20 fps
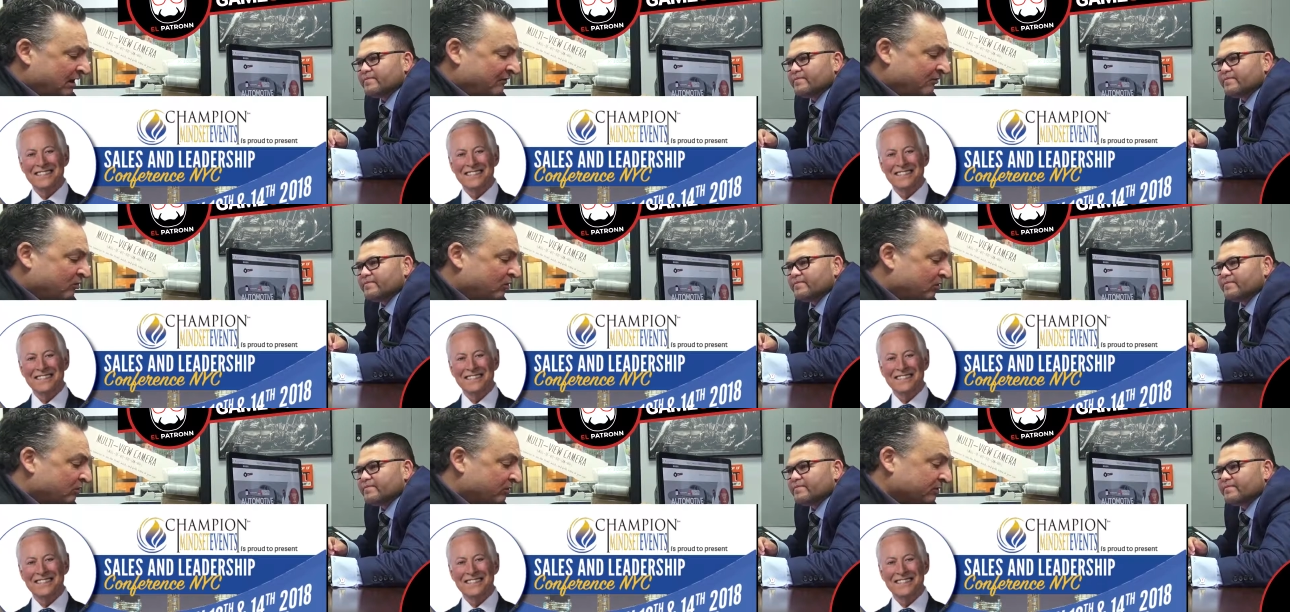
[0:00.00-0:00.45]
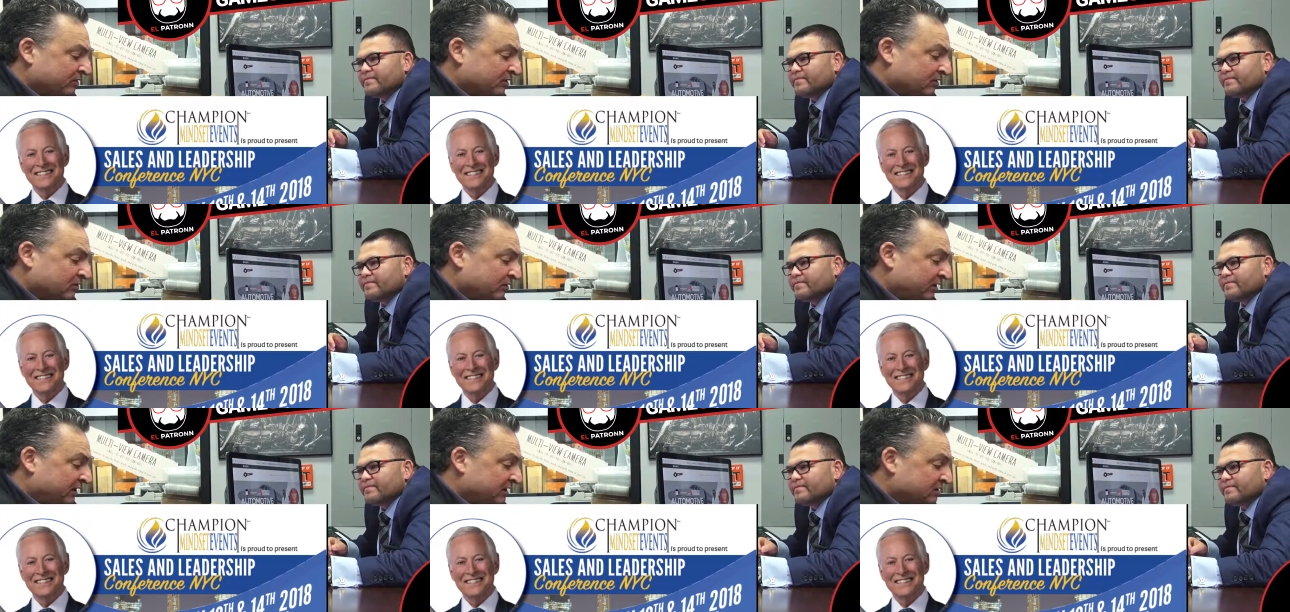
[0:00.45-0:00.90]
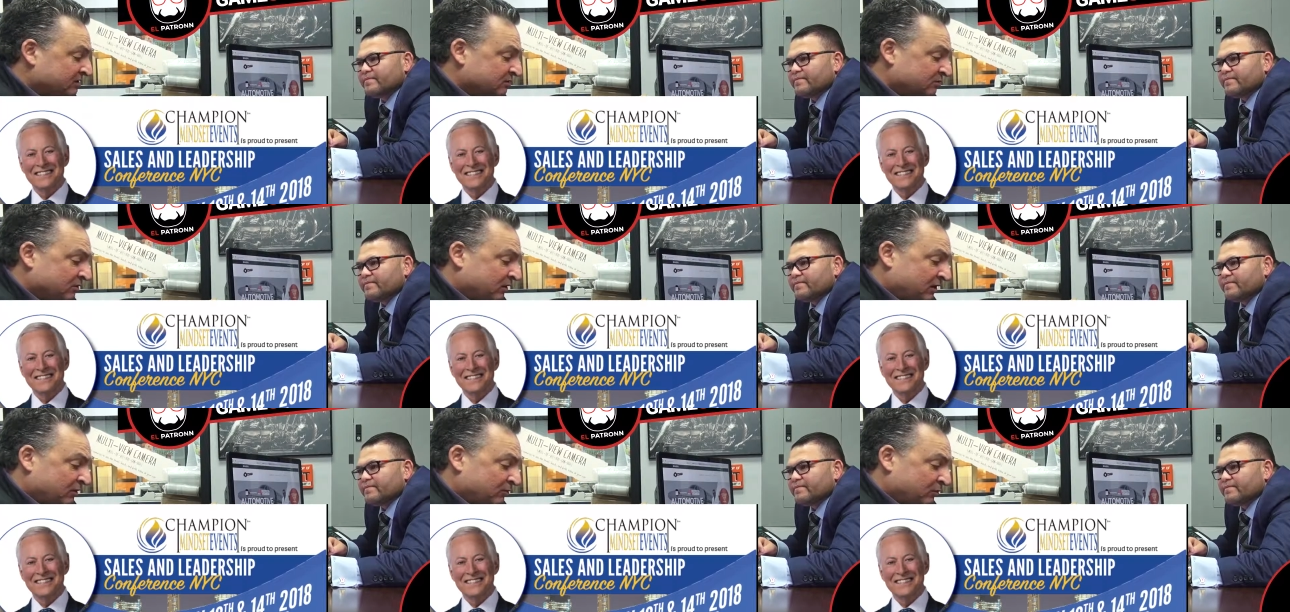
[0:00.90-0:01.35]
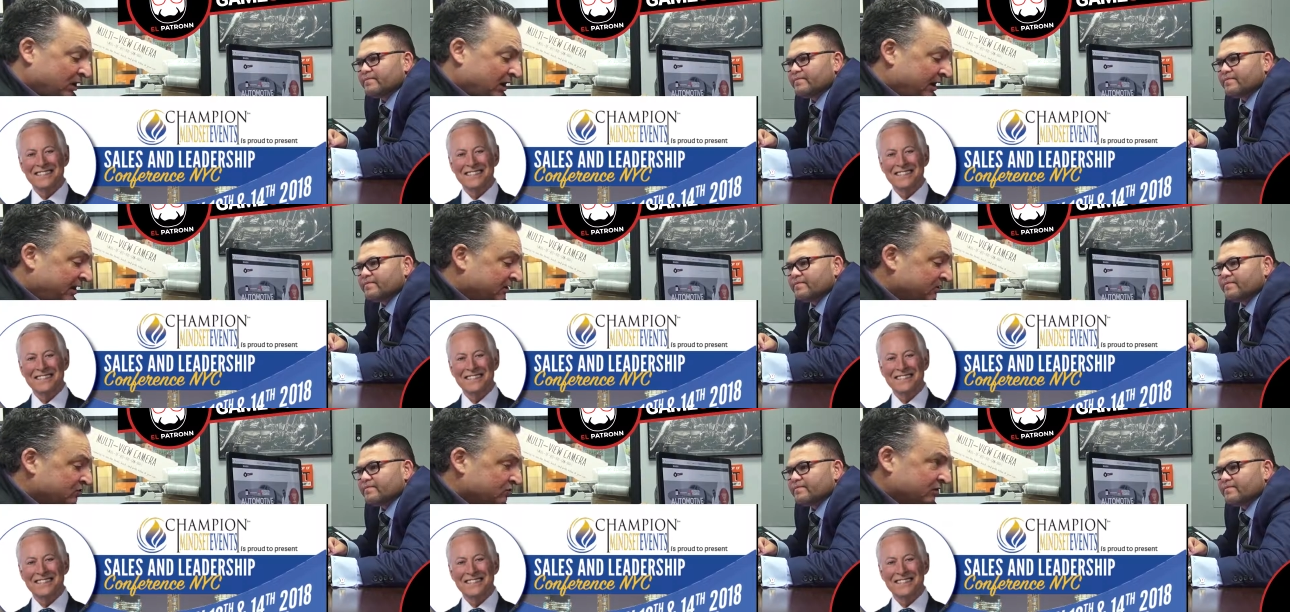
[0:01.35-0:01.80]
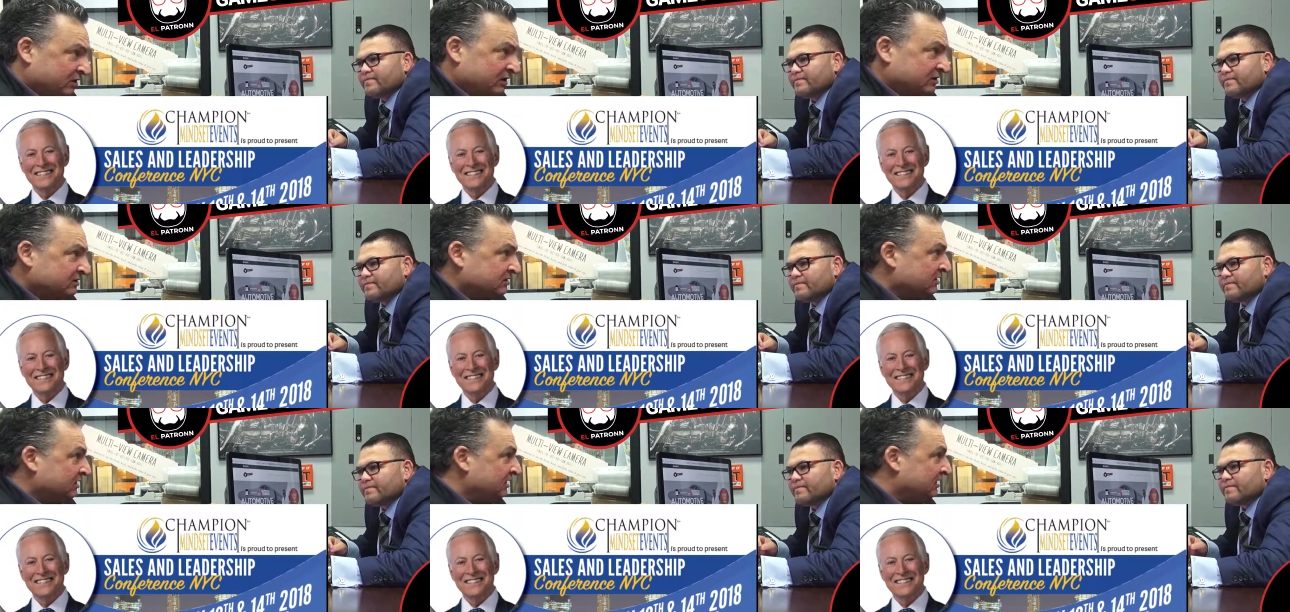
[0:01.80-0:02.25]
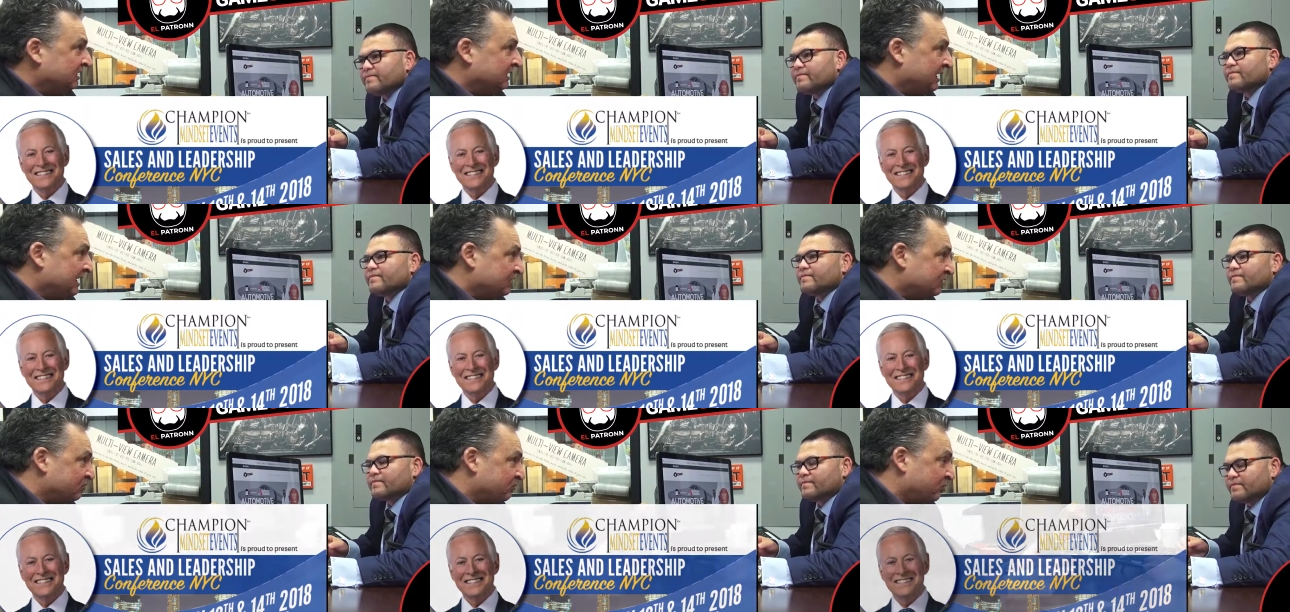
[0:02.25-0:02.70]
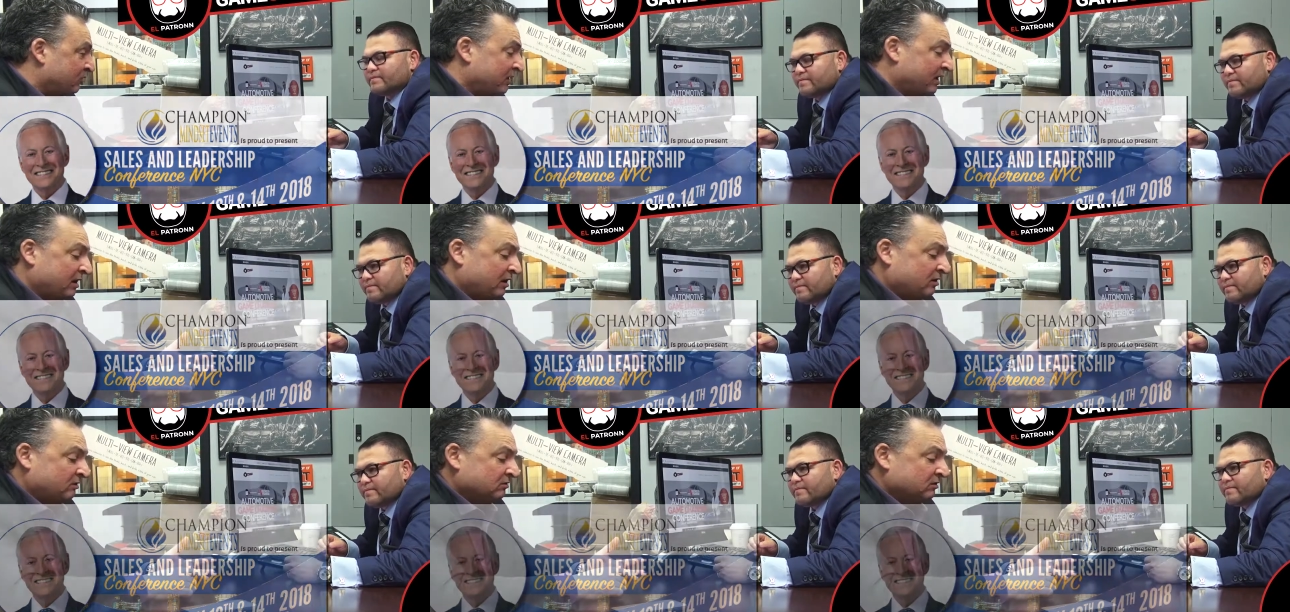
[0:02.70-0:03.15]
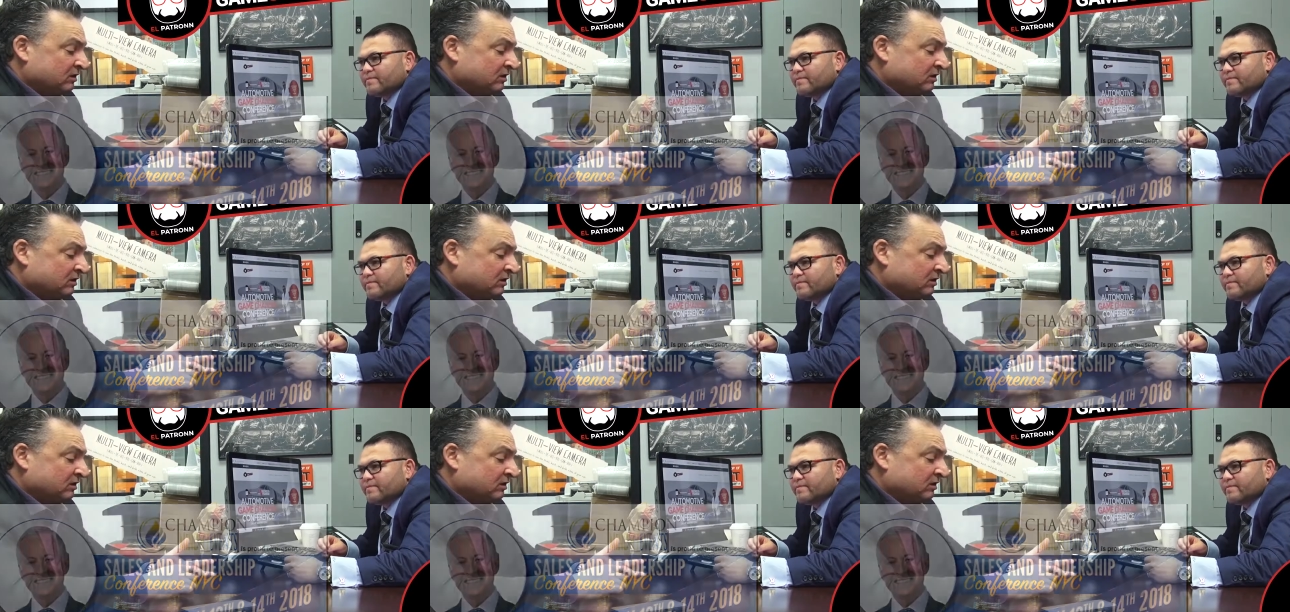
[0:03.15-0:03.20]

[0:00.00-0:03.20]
Speaker 1: I've worked with the greats uh, Brian Tracy, Les Brown,